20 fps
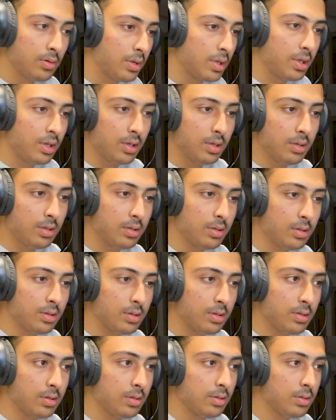Okay.
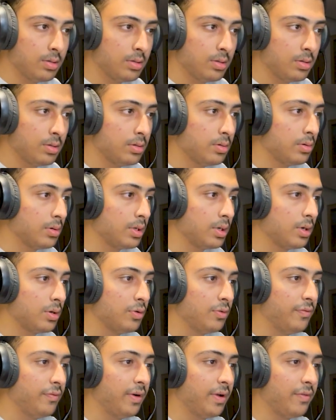Okay,
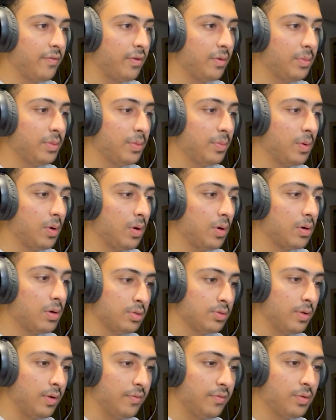too far from the block.
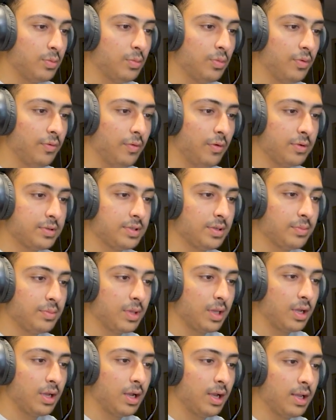So you have to move or
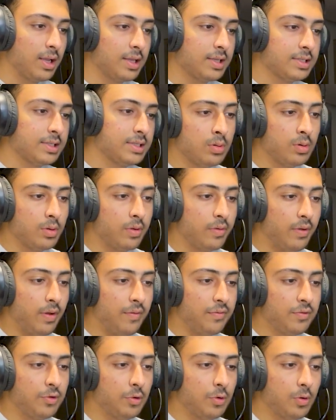something, I guess. Okay, you
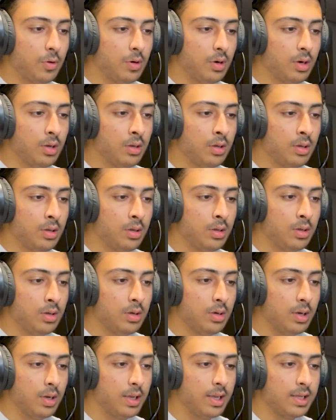have to hold,
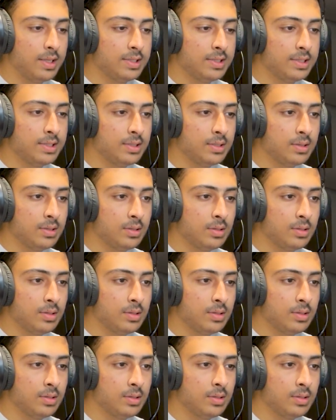I guess.